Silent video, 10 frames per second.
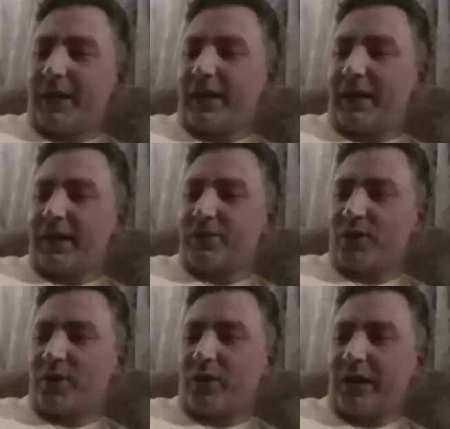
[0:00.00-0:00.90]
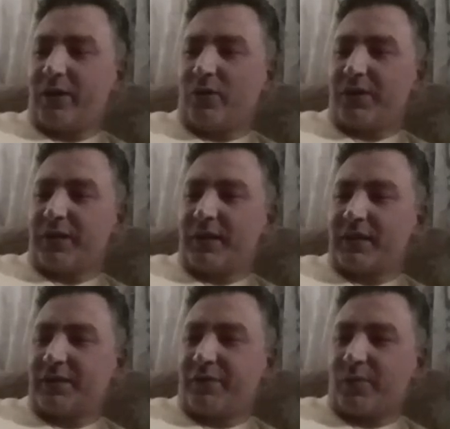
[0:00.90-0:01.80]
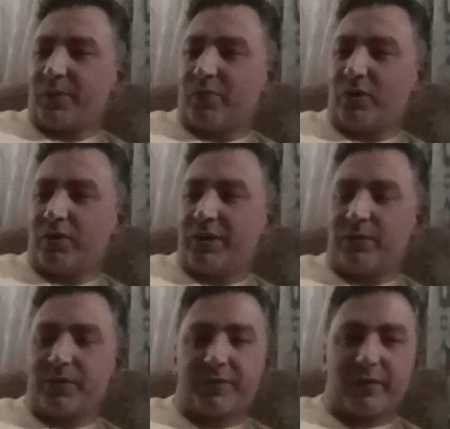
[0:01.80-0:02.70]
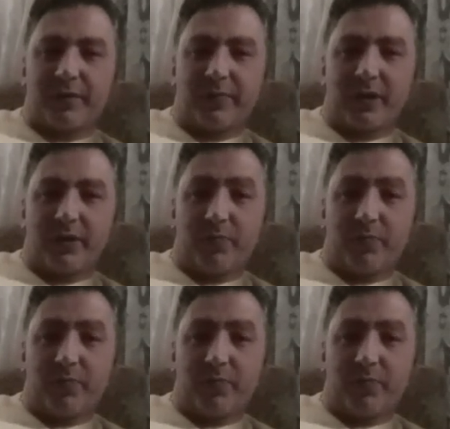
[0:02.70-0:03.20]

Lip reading: but as you know, I ordered this from abroad. It was from